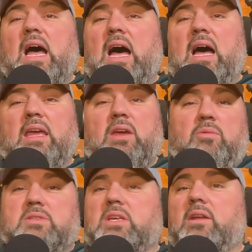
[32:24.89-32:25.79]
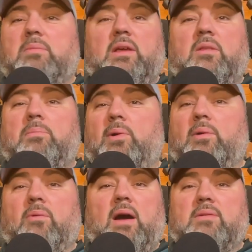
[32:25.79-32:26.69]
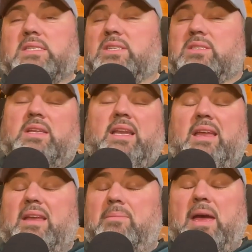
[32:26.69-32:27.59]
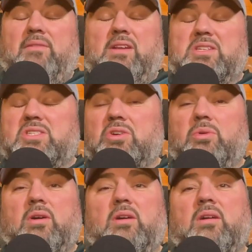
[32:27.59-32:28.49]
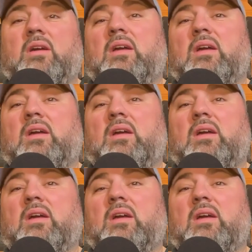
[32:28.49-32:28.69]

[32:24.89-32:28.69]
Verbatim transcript: Uh, it was going to be at the point where I was just going to end up having to sue her.